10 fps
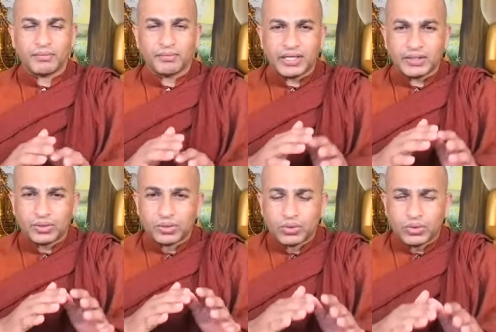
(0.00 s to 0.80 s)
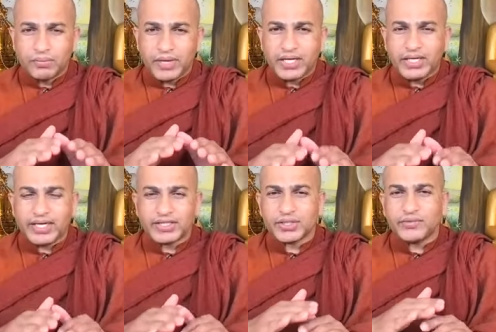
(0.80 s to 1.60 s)
But through
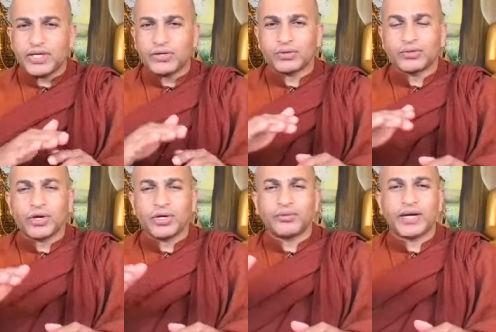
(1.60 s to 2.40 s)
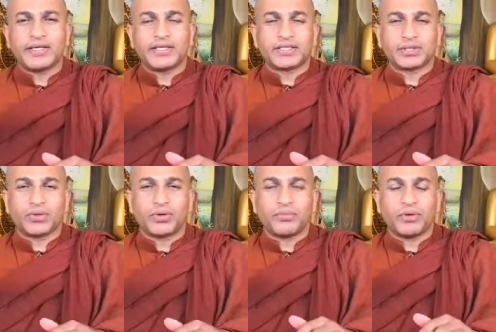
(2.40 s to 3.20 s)
meditation, we're not going to address
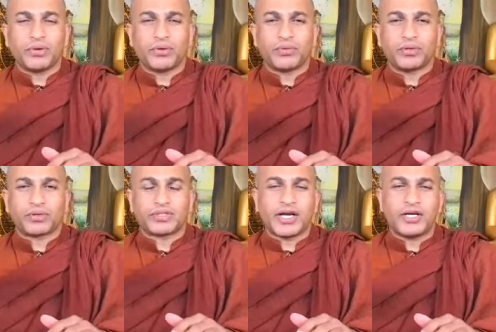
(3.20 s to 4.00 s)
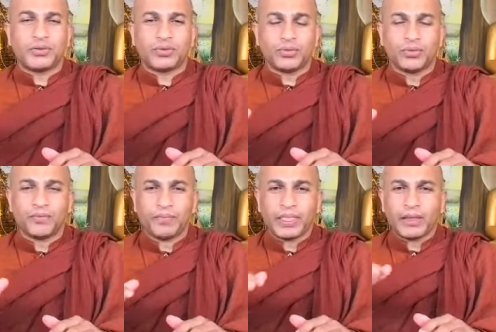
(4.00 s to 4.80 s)
or, oh, or oh, trying to
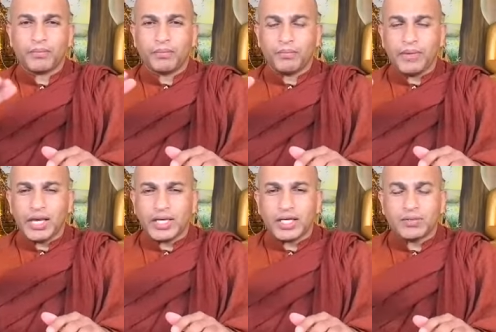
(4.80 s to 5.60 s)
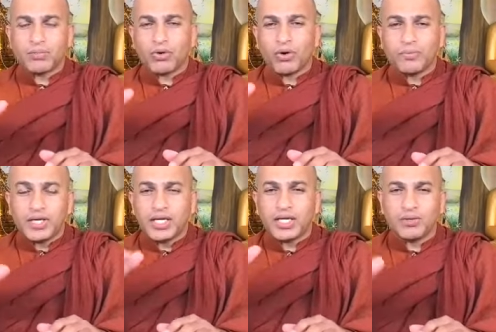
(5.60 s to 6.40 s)
make it more
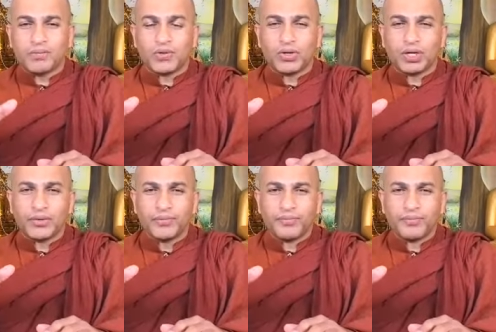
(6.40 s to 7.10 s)
meaningful